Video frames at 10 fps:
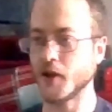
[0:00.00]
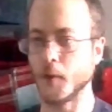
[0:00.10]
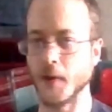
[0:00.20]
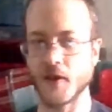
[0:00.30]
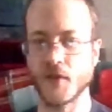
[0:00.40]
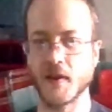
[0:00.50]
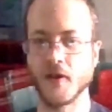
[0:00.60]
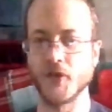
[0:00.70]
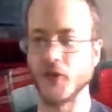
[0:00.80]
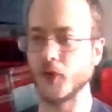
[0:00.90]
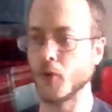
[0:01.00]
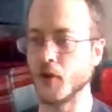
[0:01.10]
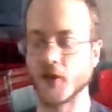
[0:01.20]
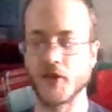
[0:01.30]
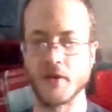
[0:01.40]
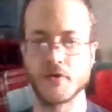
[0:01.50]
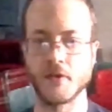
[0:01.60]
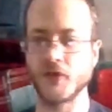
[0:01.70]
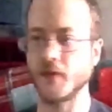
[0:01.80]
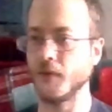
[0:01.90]
about anything else. The story lost
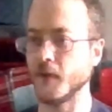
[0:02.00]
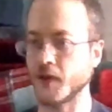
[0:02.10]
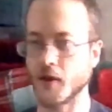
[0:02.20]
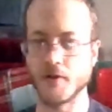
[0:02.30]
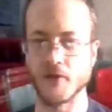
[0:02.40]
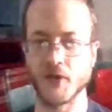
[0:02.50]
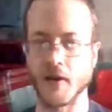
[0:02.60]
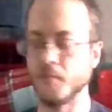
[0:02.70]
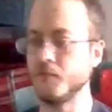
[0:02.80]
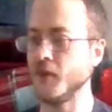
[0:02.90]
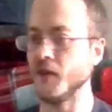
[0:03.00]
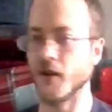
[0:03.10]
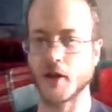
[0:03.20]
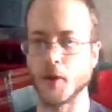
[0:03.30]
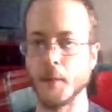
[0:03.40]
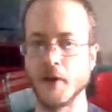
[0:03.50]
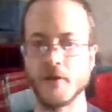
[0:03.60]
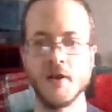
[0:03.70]
interest. The characters I did not care about.